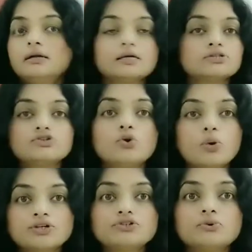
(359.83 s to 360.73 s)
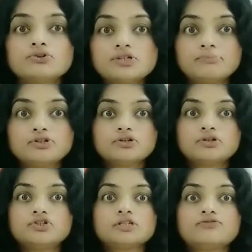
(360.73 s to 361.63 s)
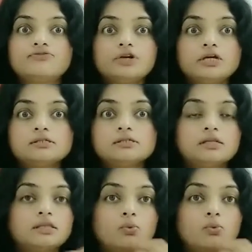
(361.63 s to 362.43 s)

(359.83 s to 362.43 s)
doesn't know what to do, or some children just freeze and they